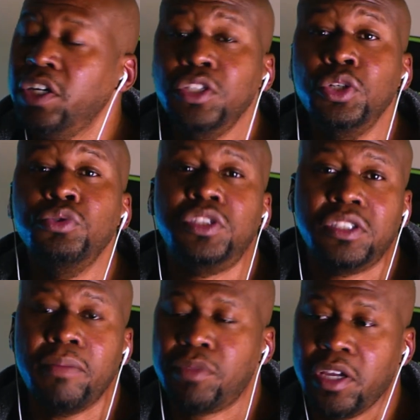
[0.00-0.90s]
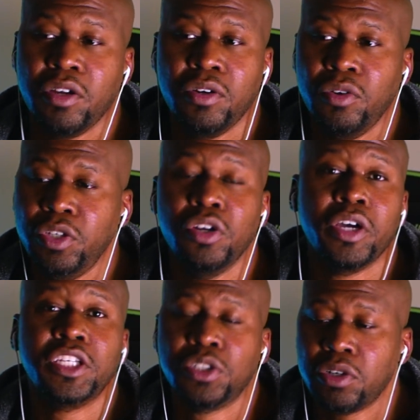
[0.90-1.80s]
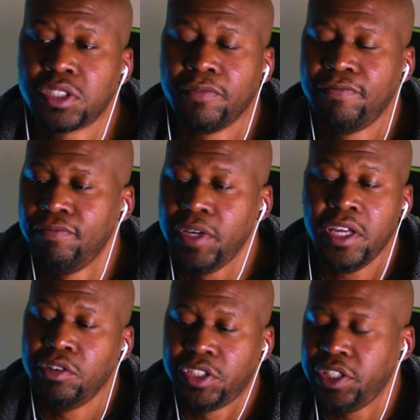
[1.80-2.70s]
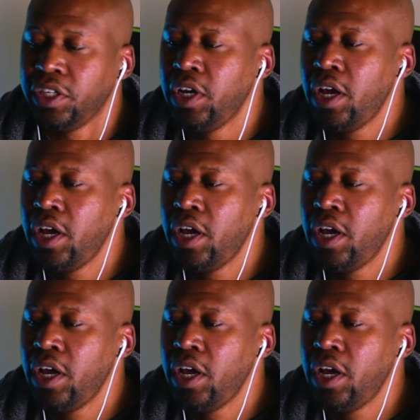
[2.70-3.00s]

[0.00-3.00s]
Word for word: do something, you know, exert some energy.